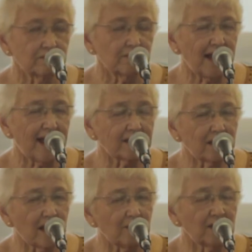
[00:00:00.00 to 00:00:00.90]

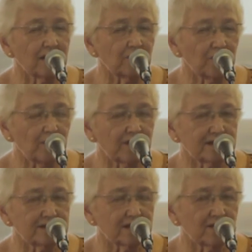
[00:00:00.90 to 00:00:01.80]
blacktopping and
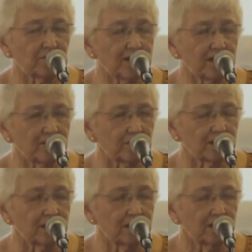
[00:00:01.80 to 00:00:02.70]
replacing of pavement.